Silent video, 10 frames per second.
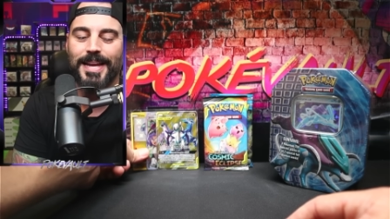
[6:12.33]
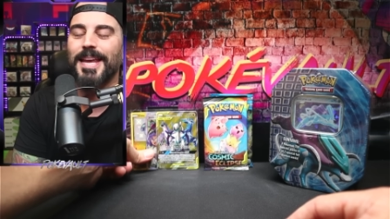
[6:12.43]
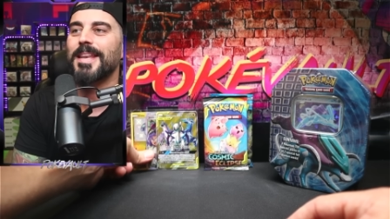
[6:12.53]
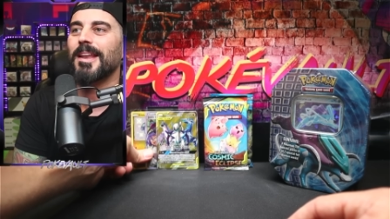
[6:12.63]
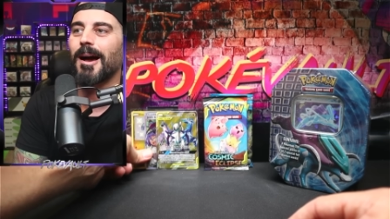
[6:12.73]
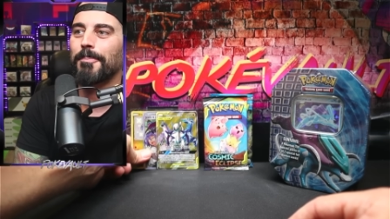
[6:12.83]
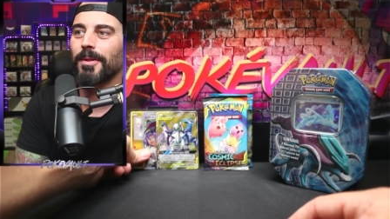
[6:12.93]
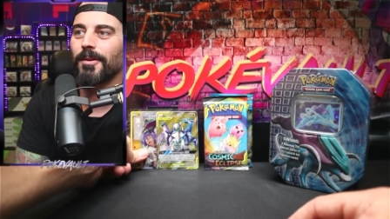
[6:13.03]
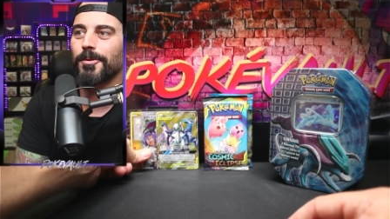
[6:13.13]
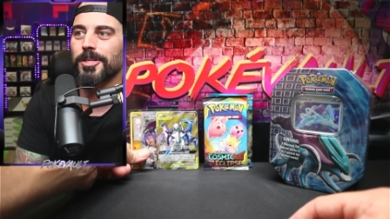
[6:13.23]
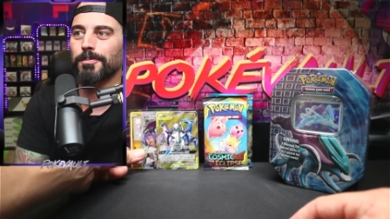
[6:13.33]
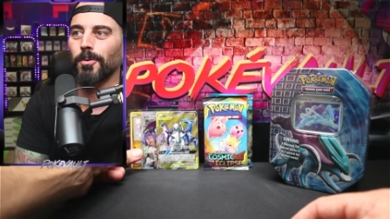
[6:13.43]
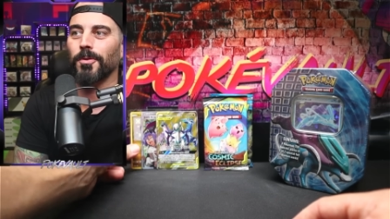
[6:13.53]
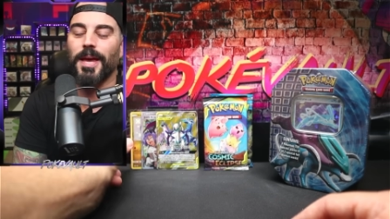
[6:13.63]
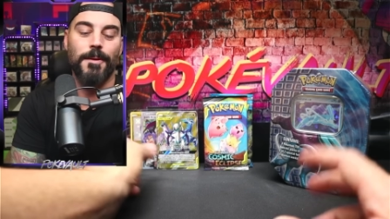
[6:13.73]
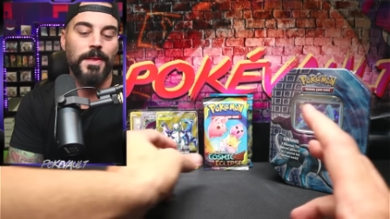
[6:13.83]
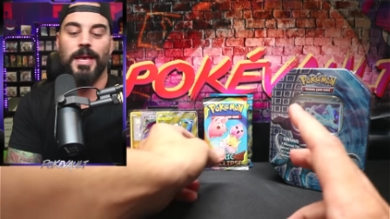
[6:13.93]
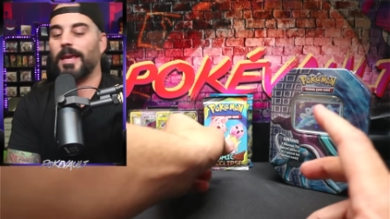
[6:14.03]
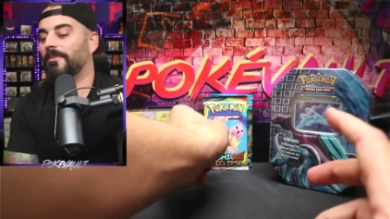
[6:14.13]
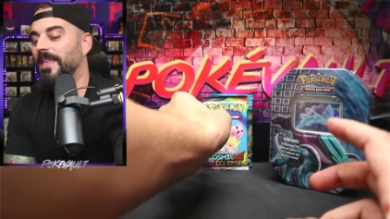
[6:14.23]
I cannot believe we just pulled that.
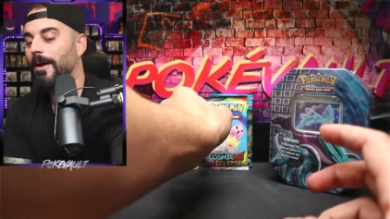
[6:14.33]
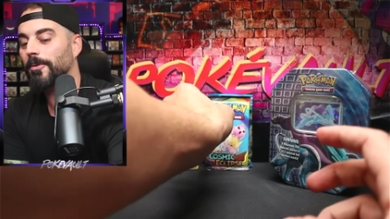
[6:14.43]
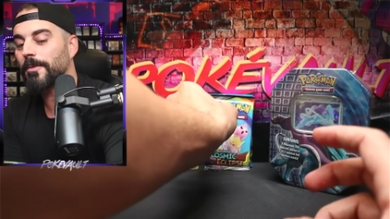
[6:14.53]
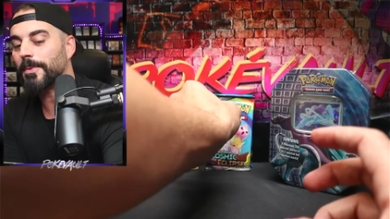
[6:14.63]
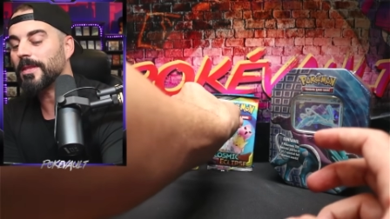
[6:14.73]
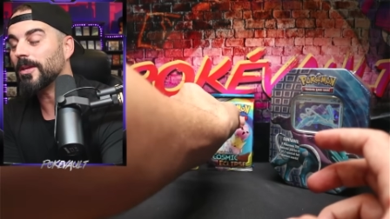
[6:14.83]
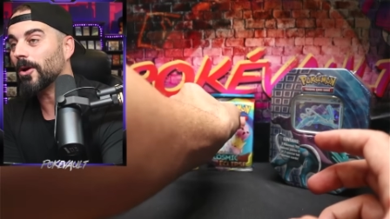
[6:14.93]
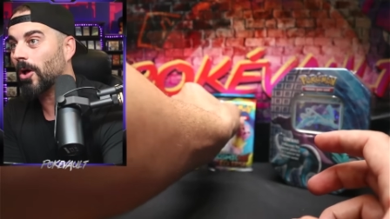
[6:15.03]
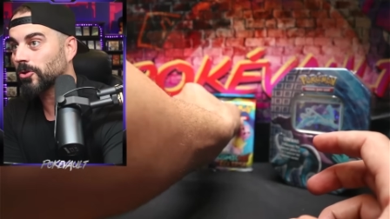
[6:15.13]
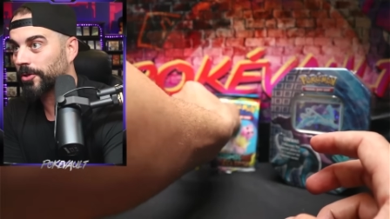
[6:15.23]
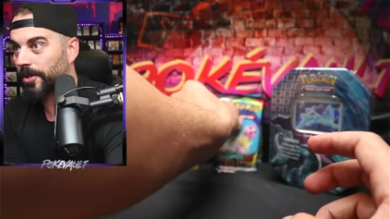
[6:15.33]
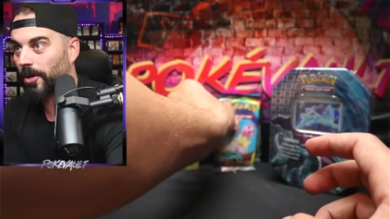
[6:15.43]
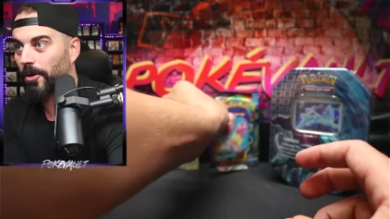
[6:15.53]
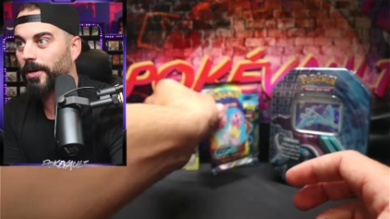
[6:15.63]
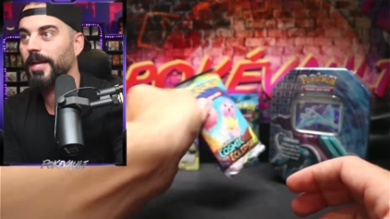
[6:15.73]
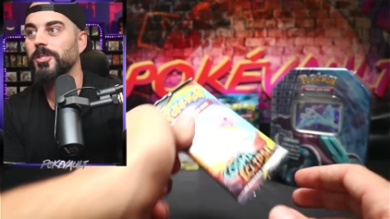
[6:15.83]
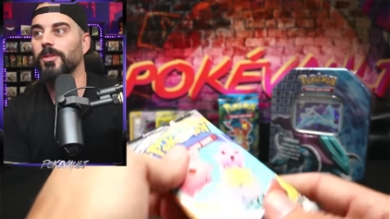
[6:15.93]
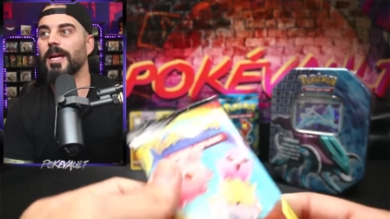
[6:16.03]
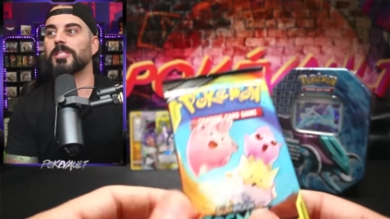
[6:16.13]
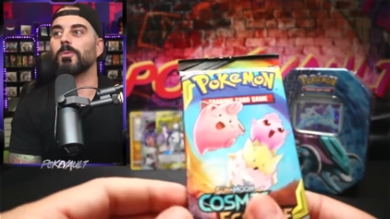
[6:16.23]
If that would have been the alternate art, okay, so
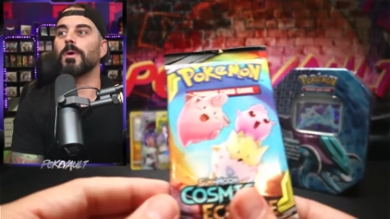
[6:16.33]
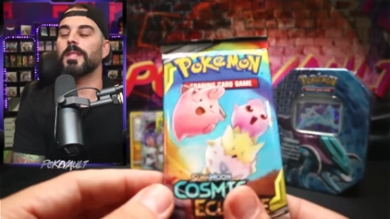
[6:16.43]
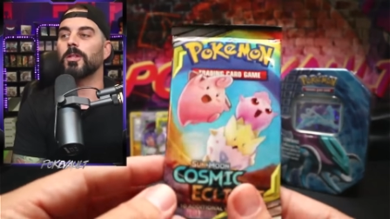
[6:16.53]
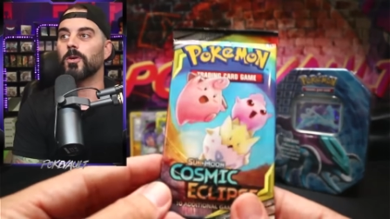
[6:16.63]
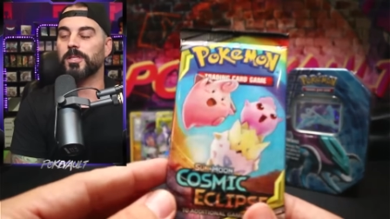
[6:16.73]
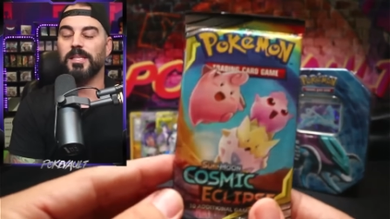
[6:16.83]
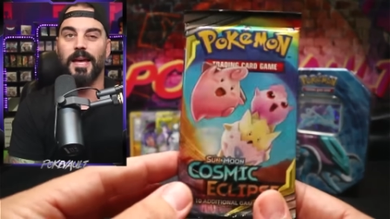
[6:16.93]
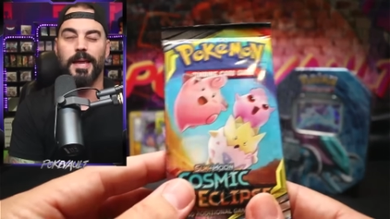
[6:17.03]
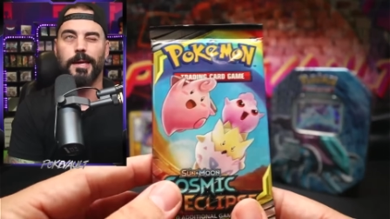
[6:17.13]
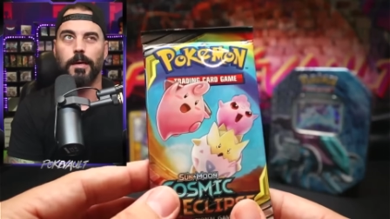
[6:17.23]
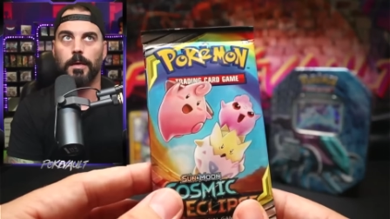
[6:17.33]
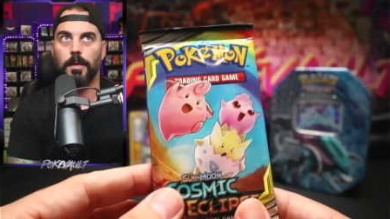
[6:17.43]
that's the one that looks like